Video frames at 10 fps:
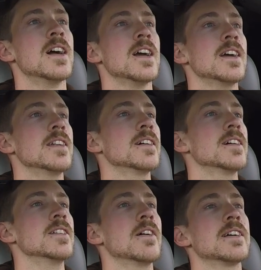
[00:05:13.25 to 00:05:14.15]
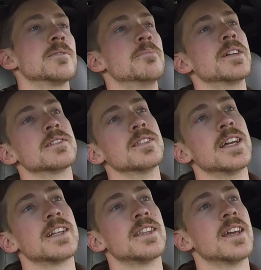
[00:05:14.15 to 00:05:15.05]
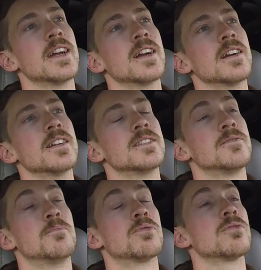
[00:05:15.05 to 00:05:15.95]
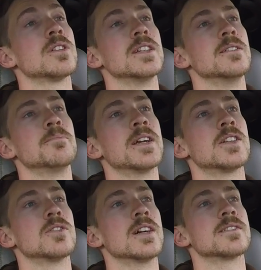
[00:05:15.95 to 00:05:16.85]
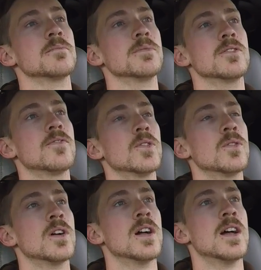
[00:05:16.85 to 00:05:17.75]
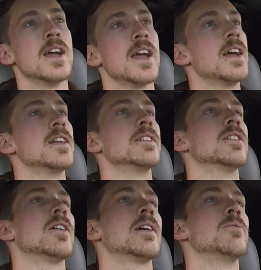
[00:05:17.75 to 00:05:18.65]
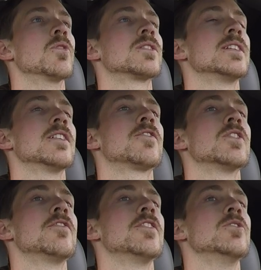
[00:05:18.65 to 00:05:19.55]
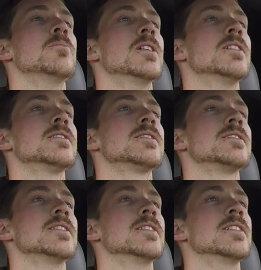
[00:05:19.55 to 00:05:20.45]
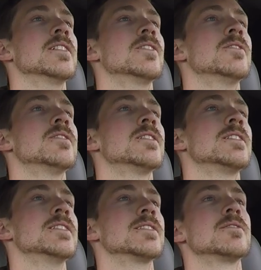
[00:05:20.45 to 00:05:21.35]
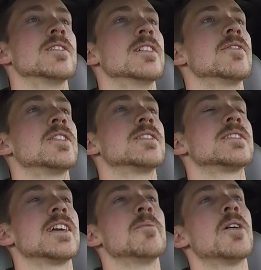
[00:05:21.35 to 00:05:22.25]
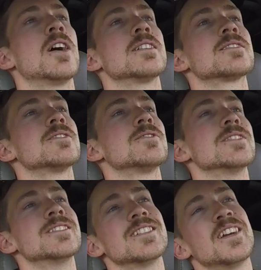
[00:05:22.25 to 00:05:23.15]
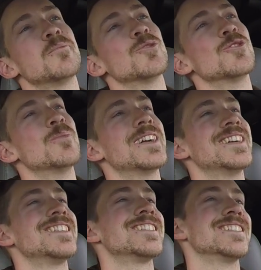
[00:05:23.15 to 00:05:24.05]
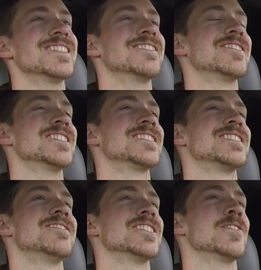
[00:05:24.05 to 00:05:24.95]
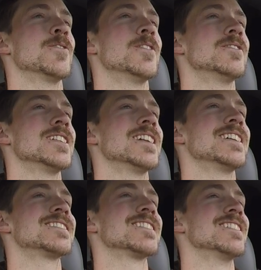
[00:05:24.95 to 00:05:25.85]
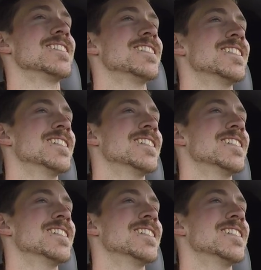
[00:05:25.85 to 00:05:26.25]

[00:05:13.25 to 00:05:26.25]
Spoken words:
and you know, has a big lake there. It's pretty picturesque and beautiful. And you know, I'd worked there for a few months, and you know, just living in the same hostel with the same roommates, and it was a nice little